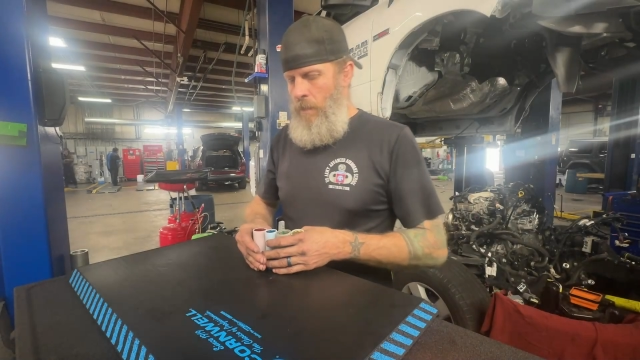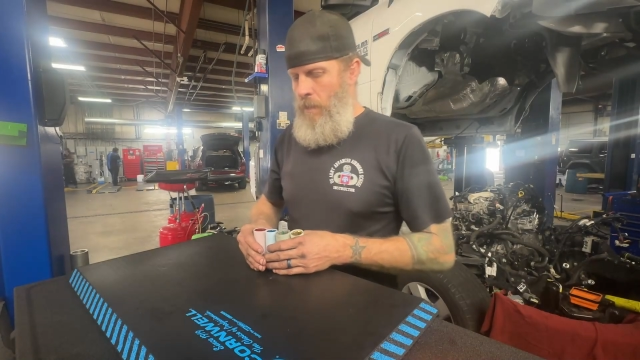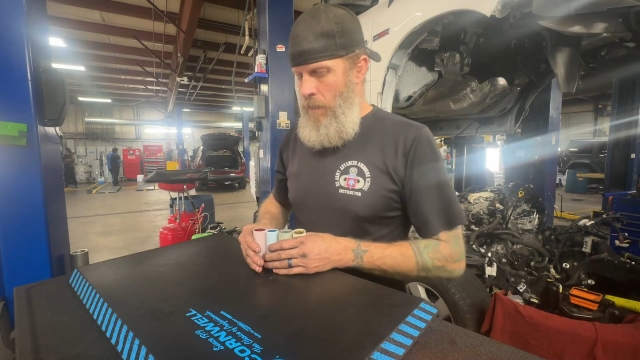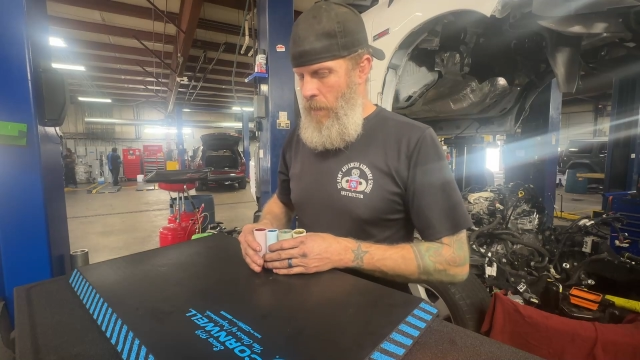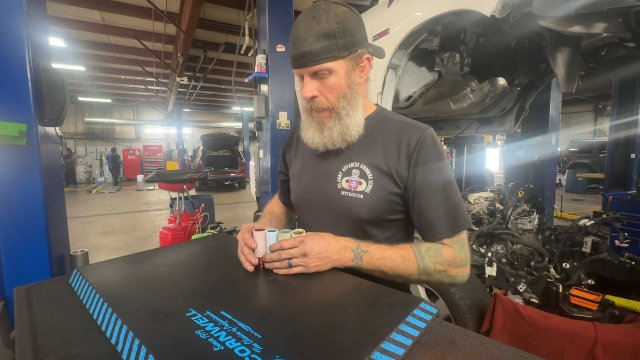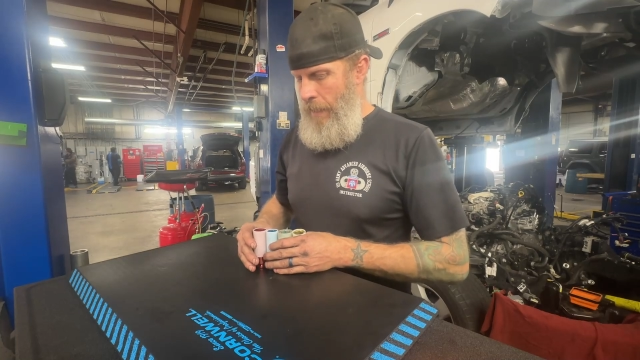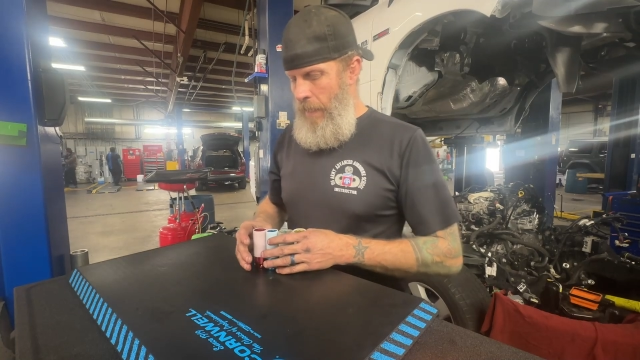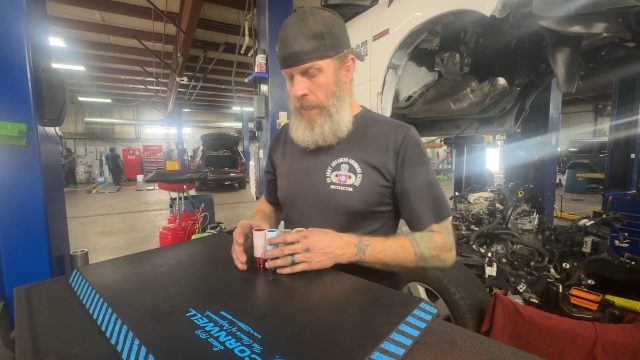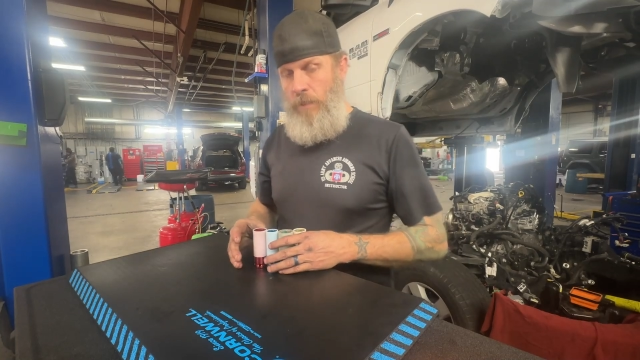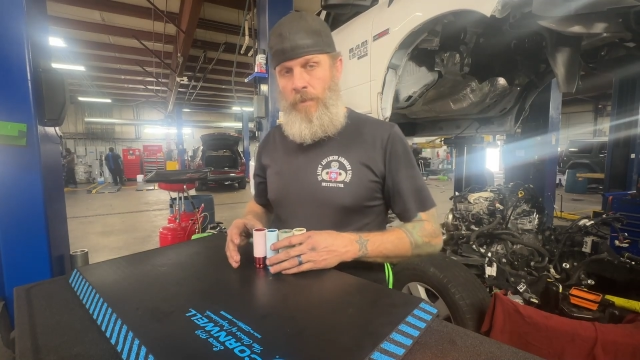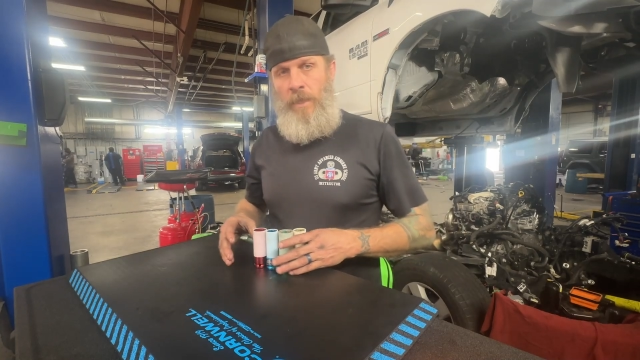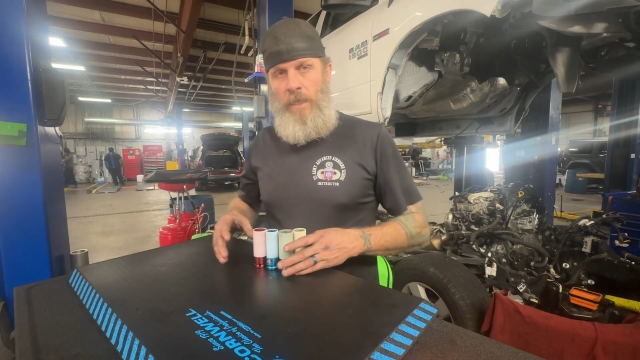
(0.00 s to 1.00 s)
All right,
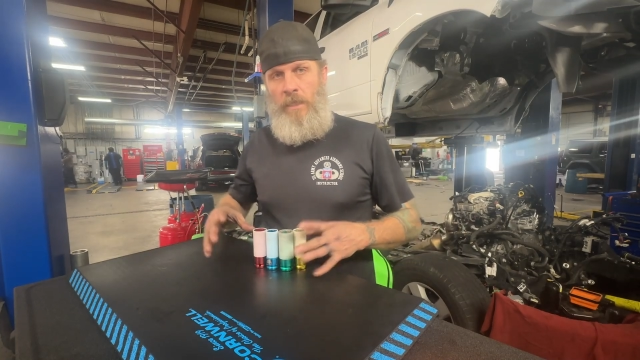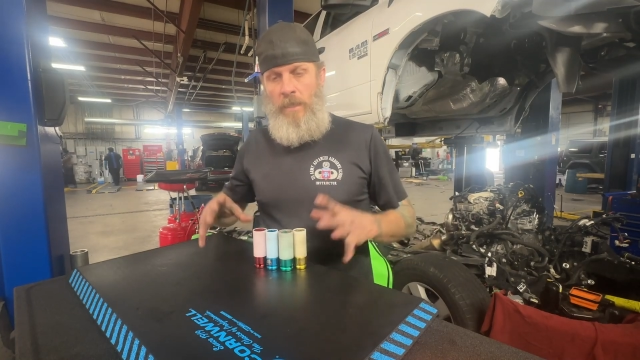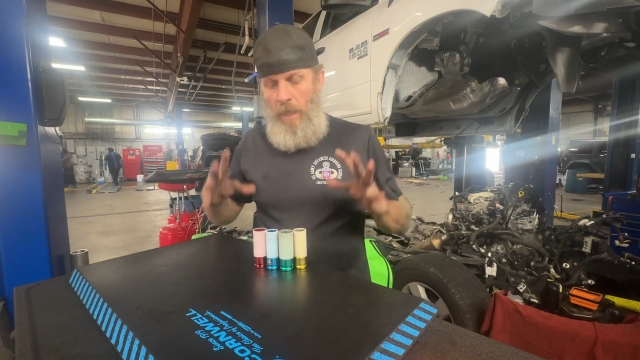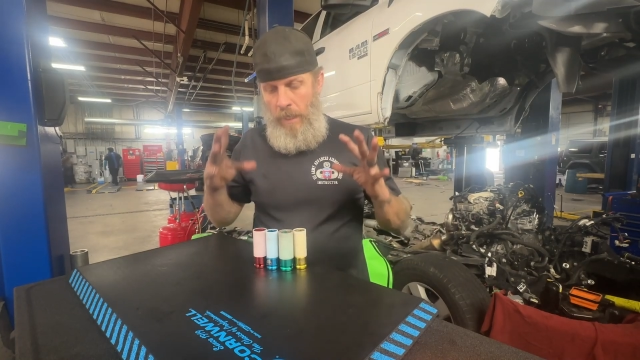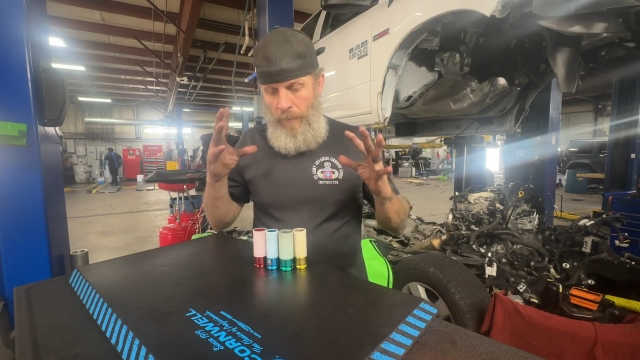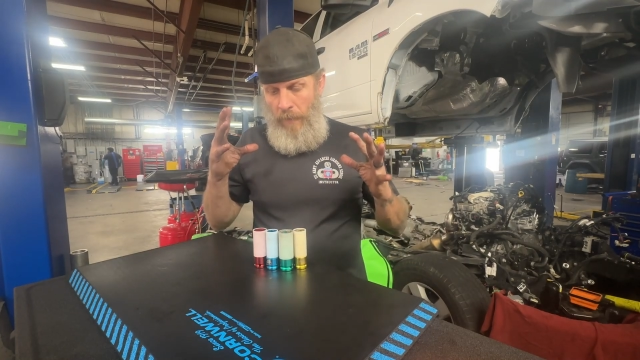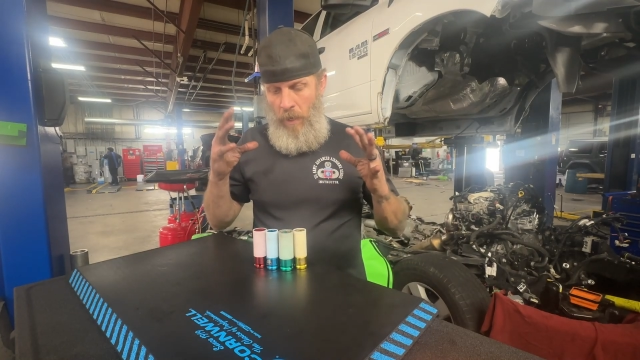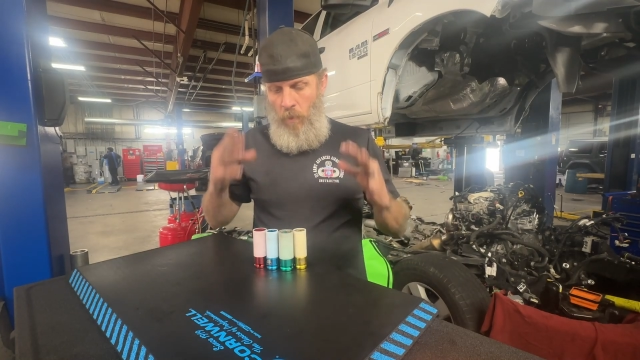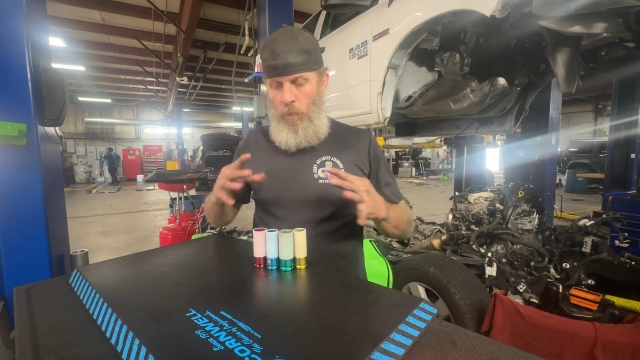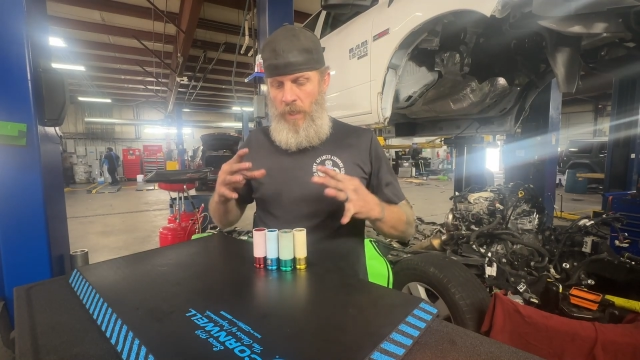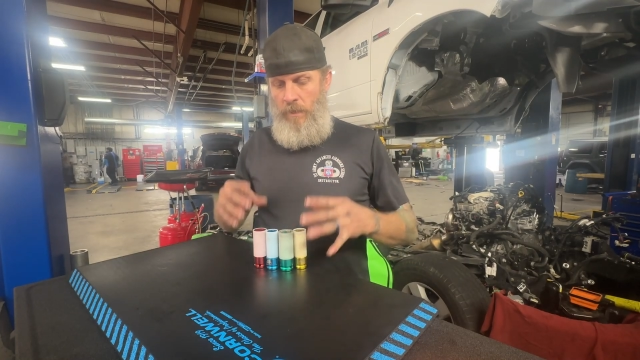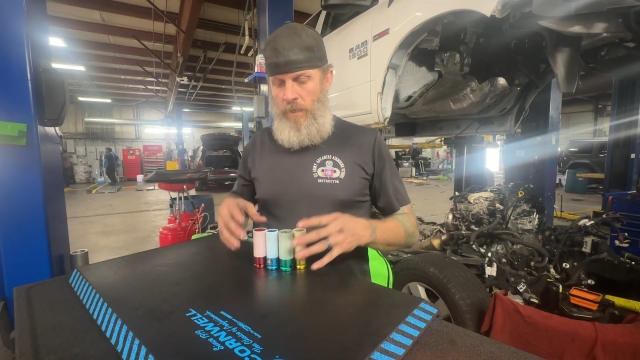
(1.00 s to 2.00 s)
next we're going to talk about wheel